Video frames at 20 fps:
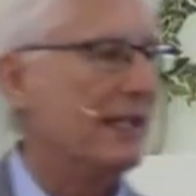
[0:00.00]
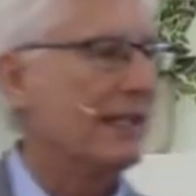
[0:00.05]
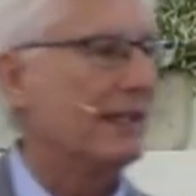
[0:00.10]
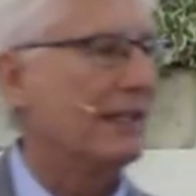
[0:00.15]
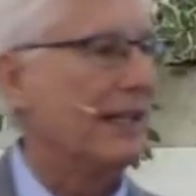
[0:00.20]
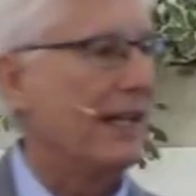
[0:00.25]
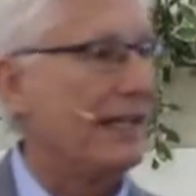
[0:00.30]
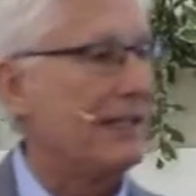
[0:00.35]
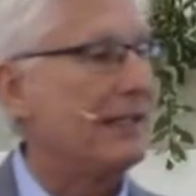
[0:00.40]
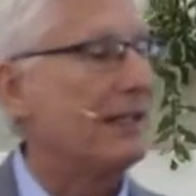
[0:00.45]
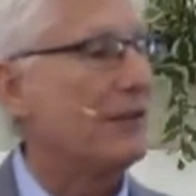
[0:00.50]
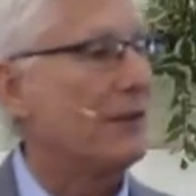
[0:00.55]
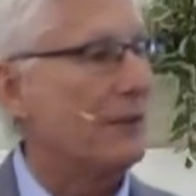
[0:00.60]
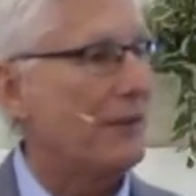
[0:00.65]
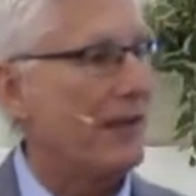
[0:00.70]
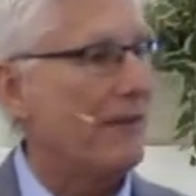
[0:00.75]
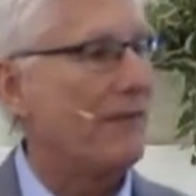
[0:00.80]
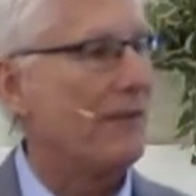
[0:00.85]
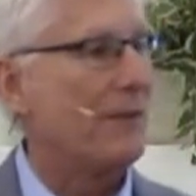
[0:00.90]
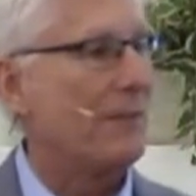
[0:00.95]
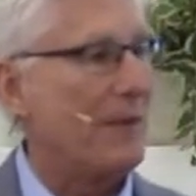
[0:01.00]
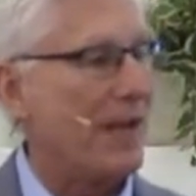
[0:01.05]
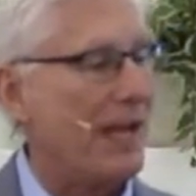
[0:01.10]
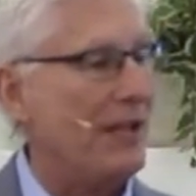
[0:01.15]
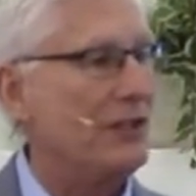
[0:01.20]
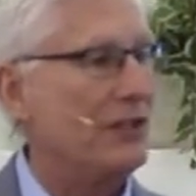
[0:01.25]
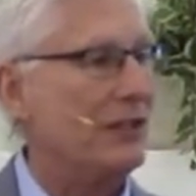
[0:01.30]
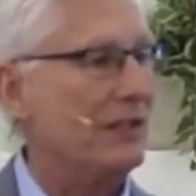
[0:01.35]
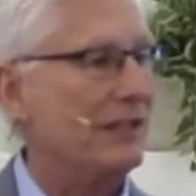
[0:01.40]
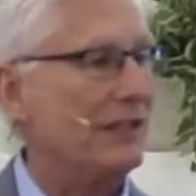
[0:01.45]
that led to the
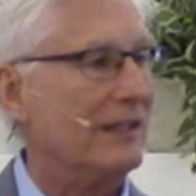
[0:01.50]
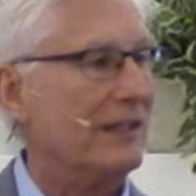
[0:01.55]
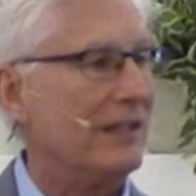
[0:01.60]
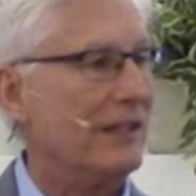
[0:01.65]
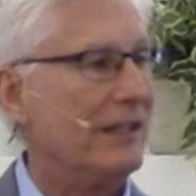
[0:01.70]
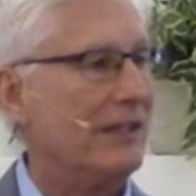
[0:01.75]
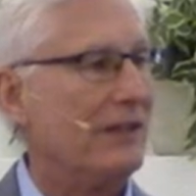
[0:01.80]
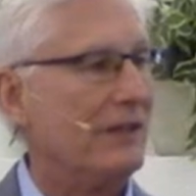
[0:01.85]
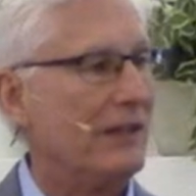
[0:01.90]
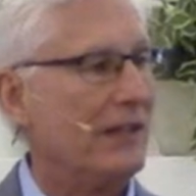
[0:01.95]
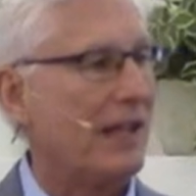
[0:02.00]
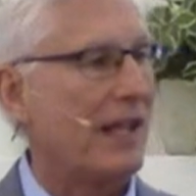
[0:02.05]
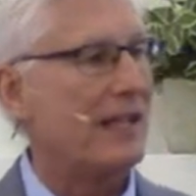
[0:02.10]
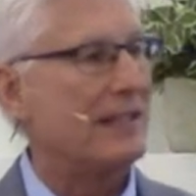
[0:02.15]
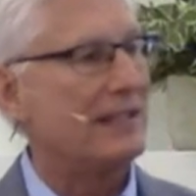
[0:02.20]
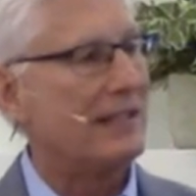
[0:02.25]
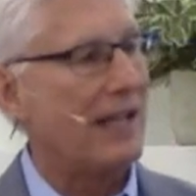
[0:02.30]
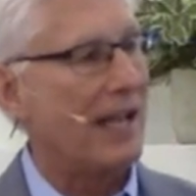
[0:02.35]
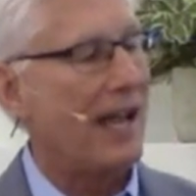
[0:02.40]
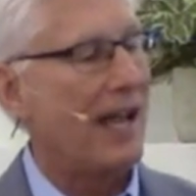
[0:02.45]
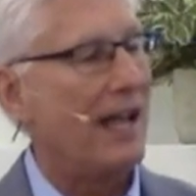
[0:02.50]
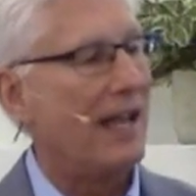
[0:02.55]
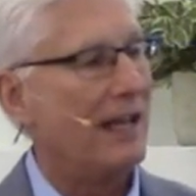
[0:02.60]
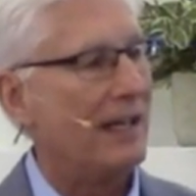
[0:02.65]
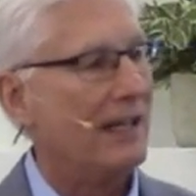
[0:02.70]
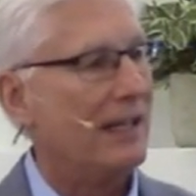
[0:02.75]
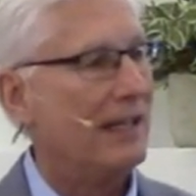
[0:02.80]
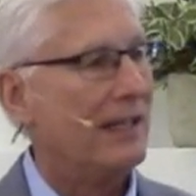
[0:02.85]
Reformation. Do you, know, do you realize that?